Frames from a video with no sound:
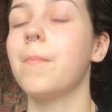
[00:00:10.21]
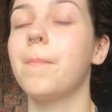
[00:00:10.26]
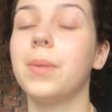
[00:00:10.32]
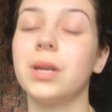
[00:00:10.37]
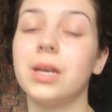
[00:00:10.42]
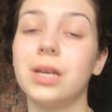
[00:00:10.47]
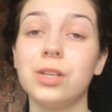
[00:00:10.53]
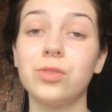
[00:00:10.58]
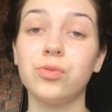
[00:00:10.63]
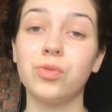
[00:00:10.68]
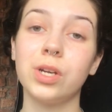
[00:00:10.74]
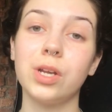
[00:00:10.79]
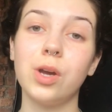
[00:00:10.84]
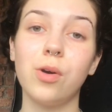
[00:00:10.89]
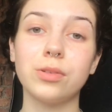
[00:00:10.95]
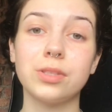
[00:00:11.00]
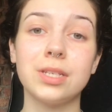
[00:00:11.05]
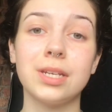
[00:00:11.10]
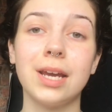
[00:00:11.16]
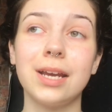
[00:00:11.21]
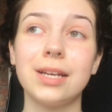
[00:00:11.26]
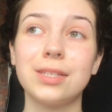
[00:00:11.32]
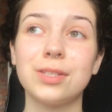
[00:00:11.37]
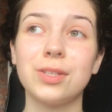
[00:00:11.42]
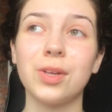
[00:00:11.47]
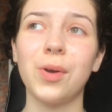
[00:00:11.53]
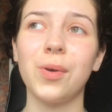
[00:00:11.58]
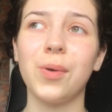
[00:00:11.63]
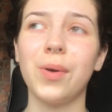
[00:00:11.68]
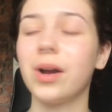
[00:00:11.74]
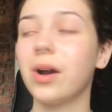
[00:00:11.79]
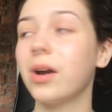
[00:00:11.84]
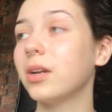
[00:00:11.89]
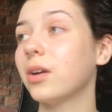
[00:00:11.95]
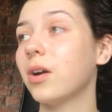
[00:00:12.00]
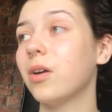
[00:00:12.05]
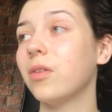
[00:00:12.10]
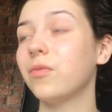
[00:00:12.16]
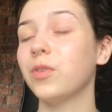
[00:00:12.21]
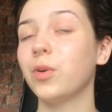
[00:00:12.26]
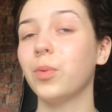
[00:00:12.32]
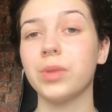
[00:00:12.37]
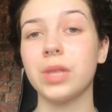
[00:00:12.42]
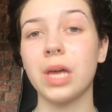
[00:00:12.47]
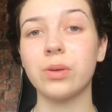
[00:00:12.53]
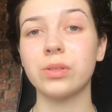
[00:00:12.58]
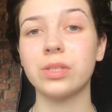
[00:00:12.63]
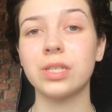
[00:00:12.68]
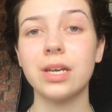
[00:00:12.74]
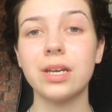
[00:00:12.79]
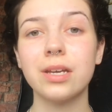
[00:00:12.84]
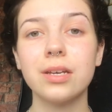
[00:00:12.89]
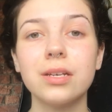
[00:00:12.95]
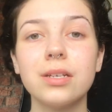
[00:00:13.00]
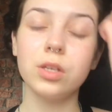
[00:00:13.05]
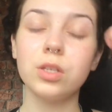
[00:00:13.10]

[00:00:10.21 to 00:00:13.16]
but it is really hot today, so I kind of can't film without it.